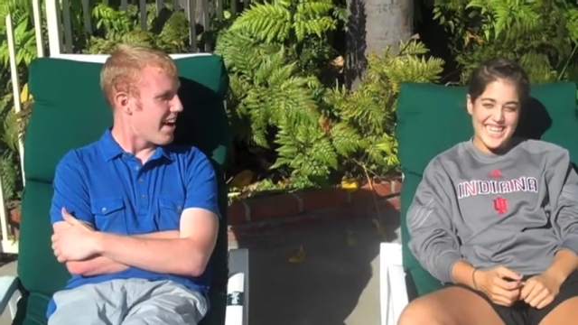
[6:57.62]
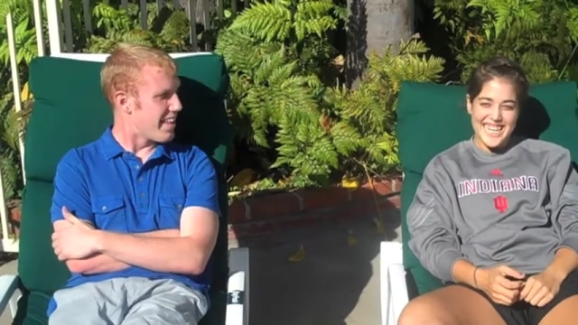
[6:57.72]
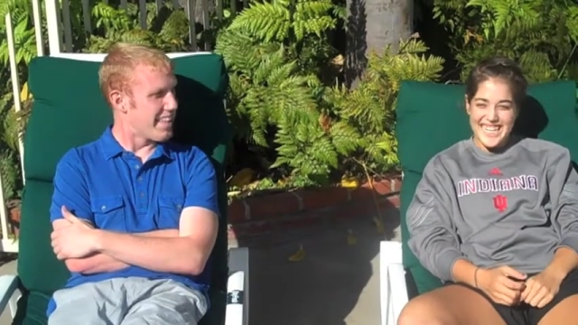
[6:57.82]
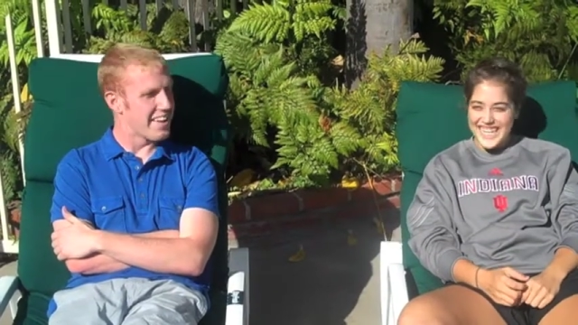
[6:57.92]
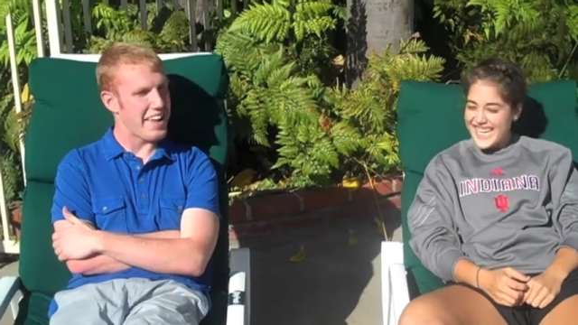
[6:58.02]

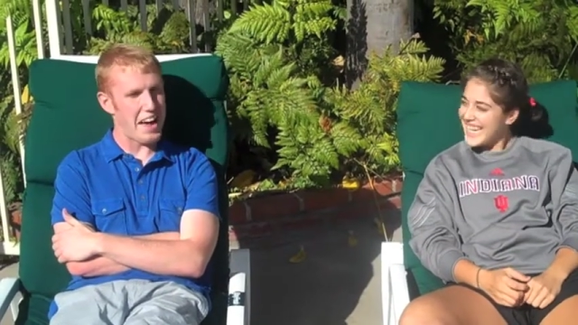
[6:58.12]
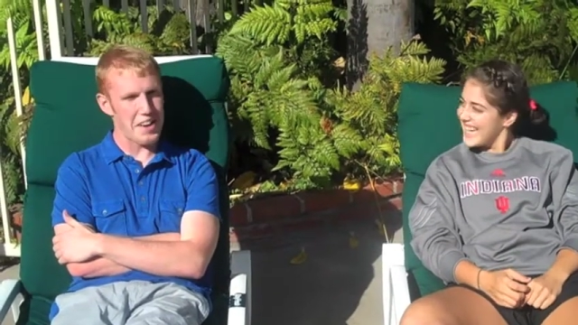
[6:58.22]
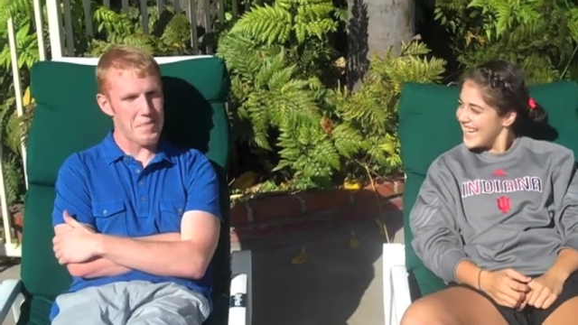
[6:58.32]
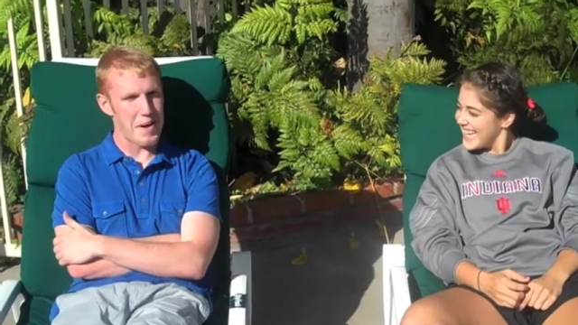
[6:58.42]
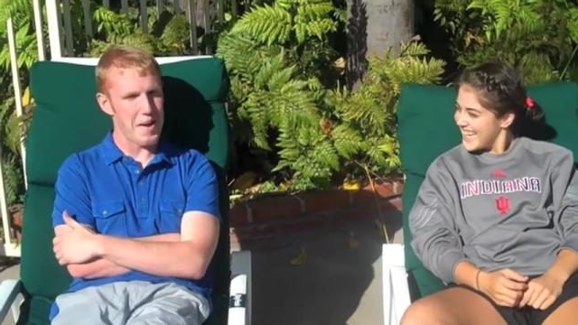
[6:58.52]
Speaker 1: and then
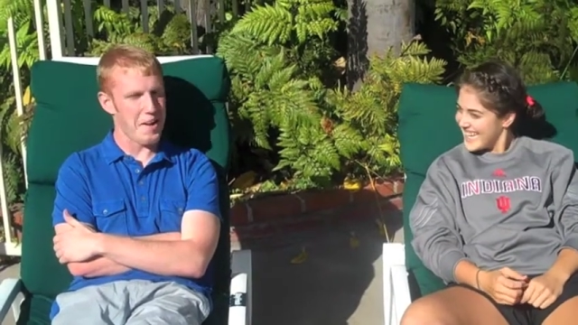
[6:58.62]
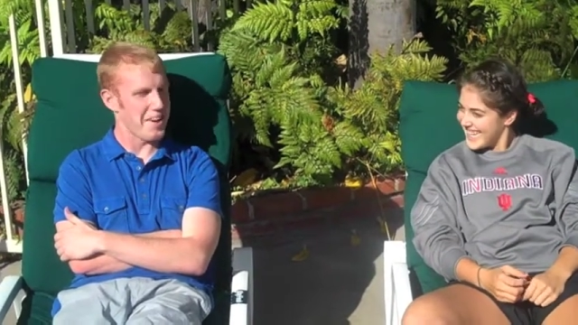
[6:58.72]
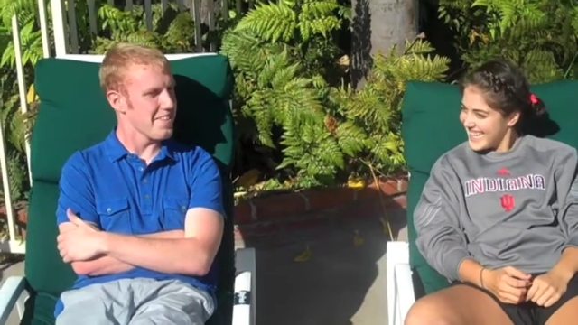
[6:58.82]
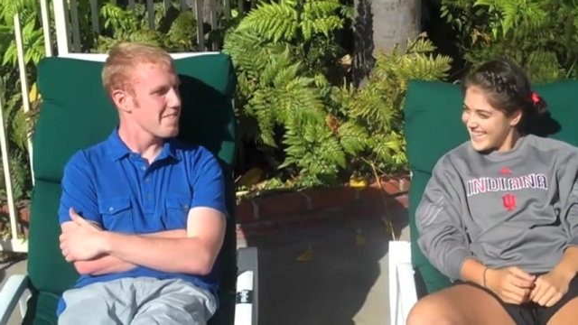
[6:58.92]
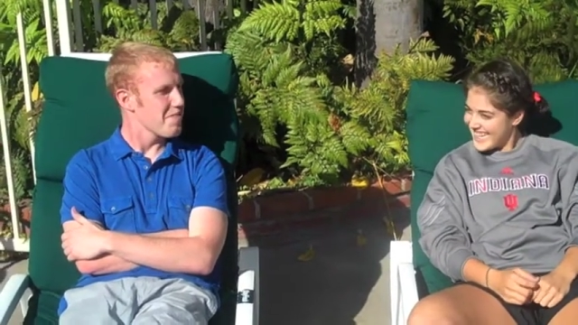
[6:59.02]
Katy Perry.
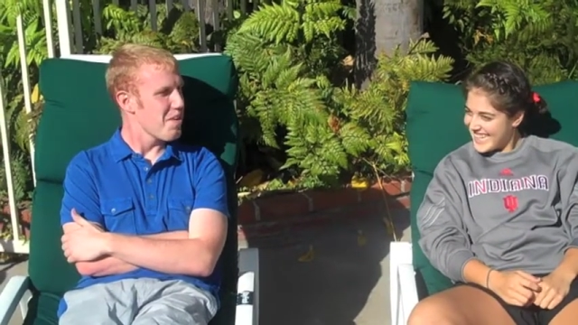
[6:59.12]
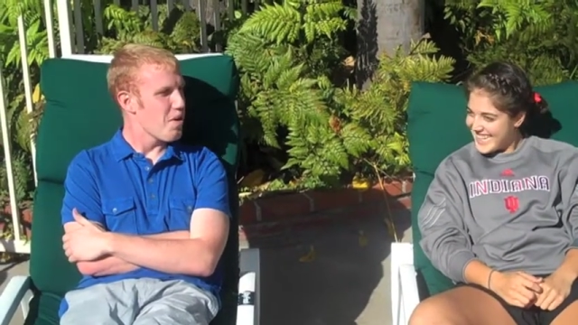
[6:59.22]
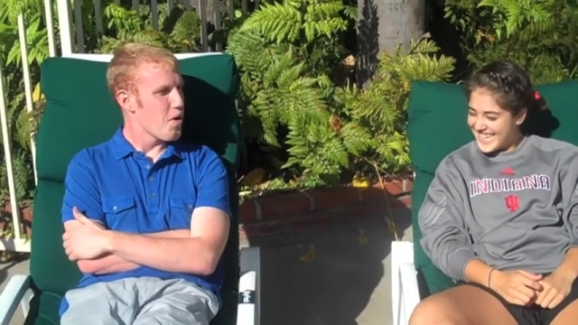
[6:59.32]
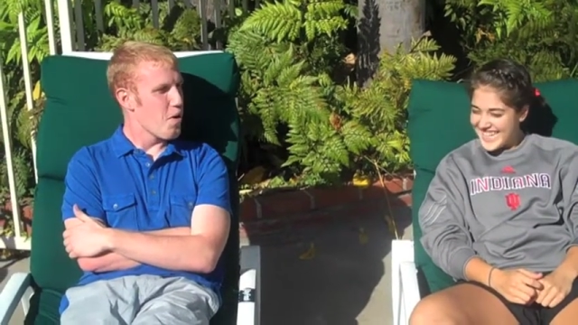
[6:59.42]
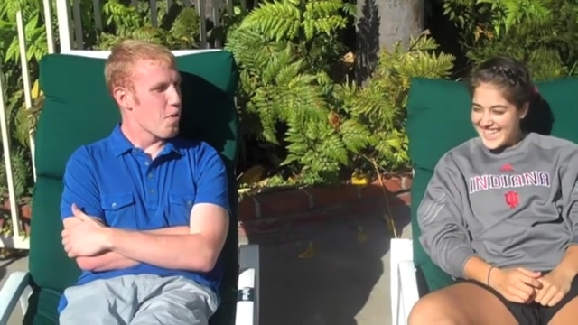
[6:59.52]

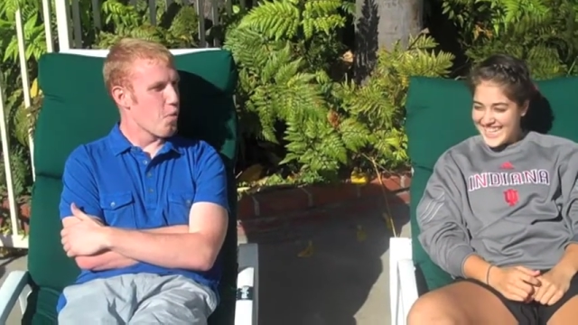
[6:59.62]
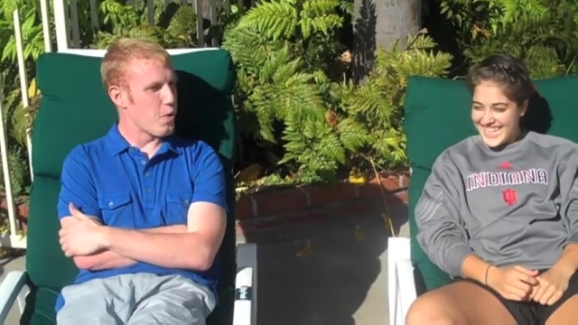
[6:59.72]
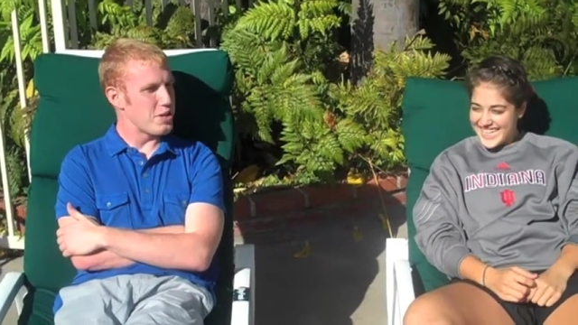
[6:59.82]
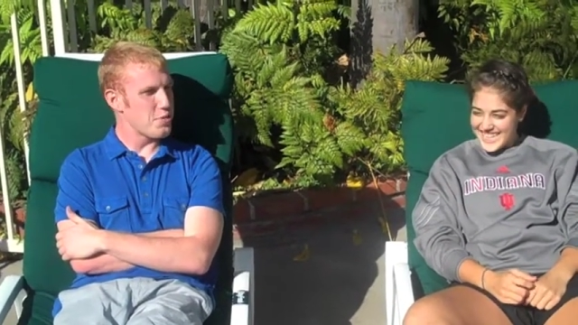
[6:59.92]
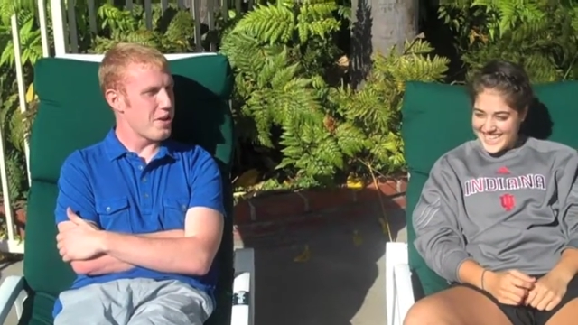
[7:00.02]

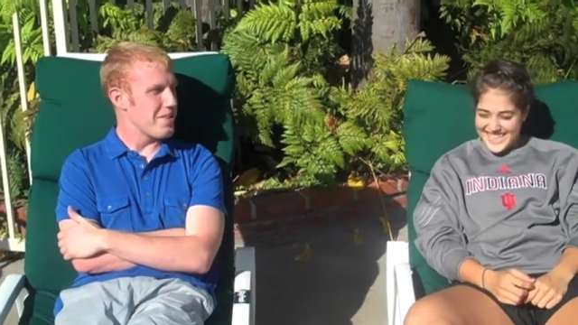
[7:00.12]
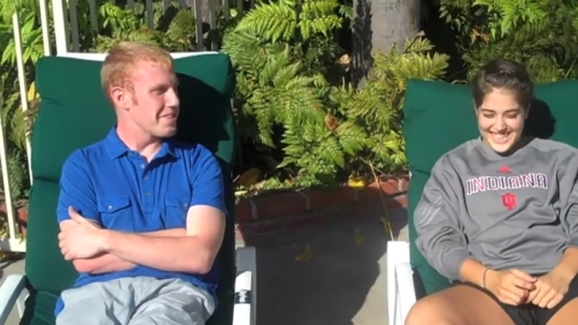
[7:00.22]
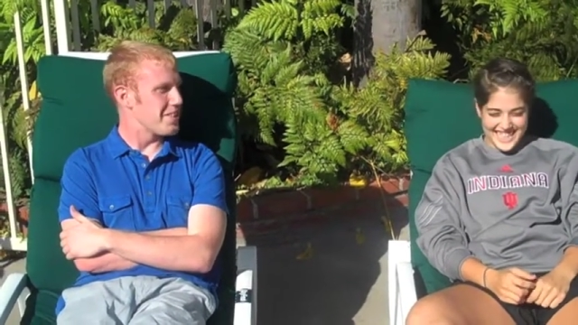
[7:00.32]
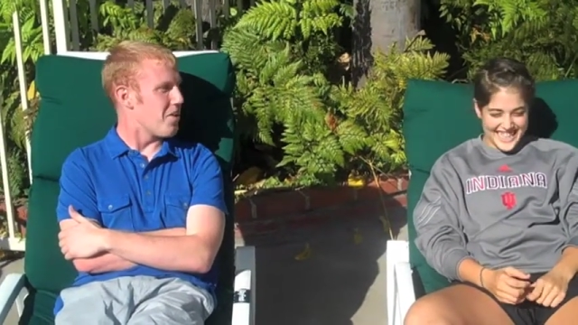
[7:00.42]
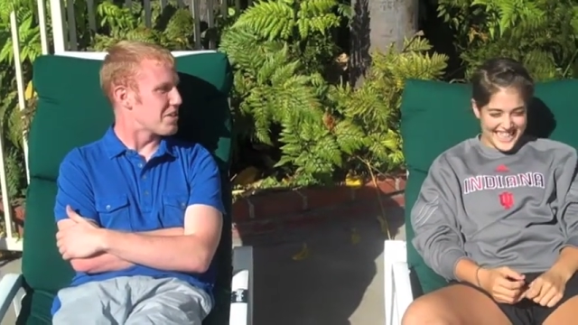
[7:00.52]
Which one of those
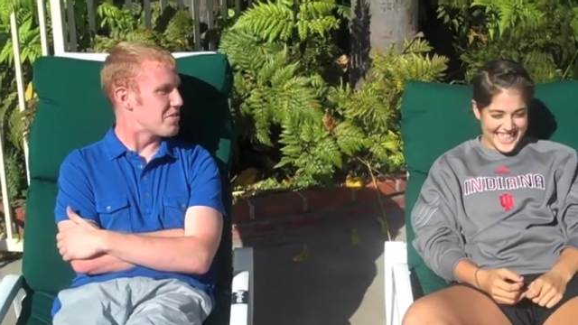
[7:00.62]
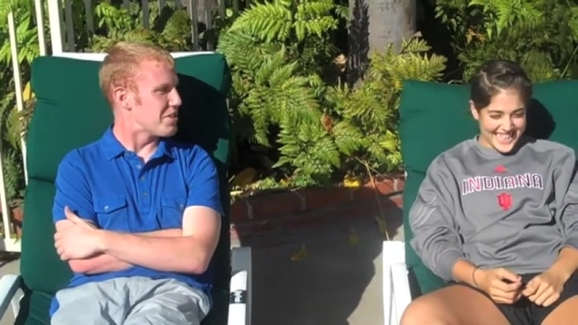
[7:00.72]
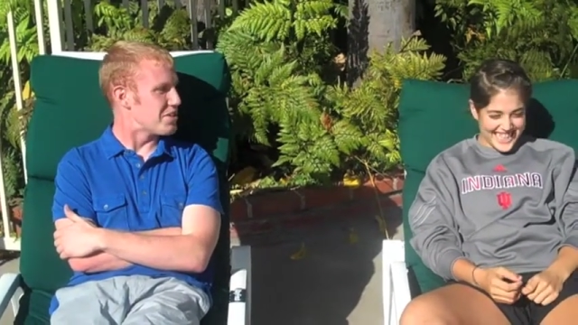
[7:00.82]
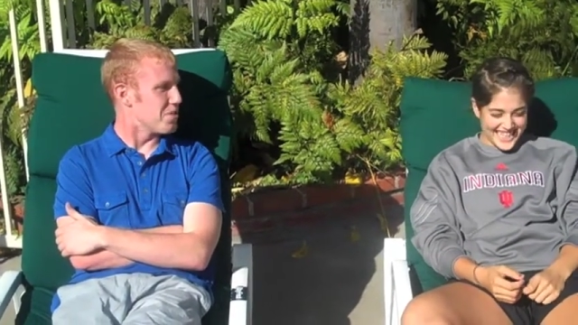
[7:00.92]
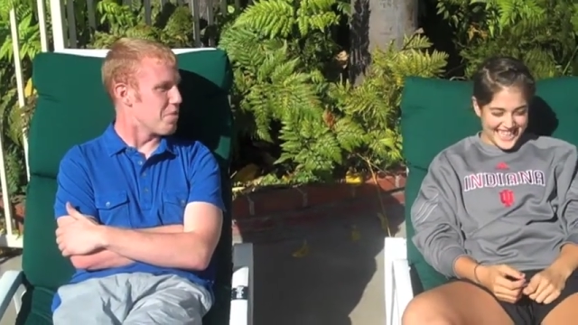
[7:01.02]
songs
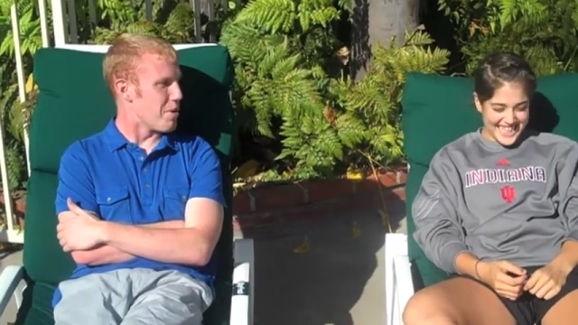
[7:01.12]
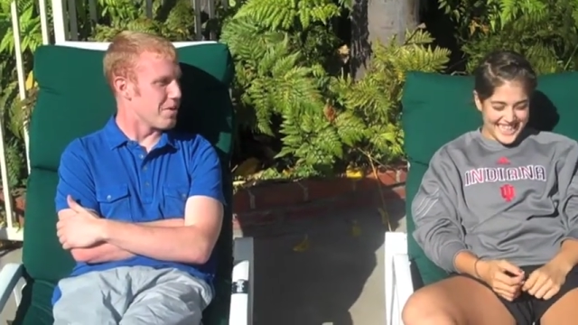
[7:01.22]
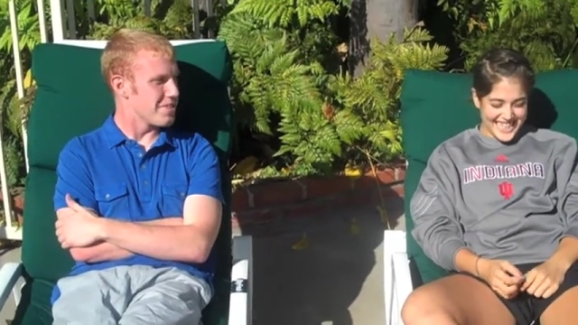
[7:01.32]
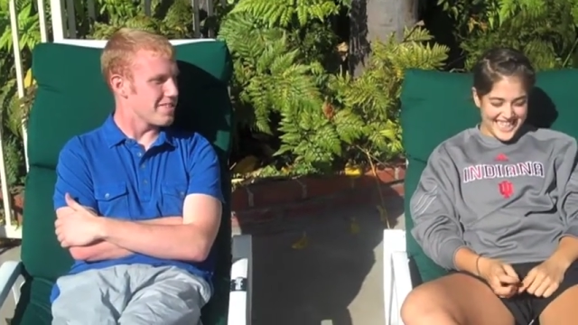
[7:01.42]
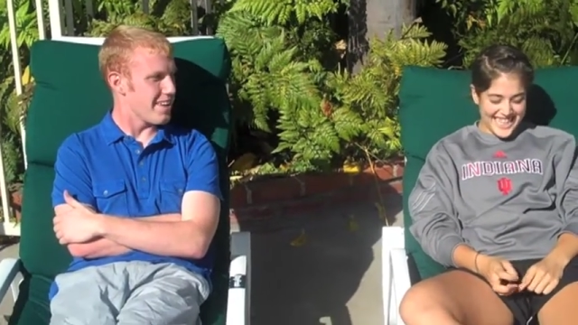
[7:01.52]
fits you the most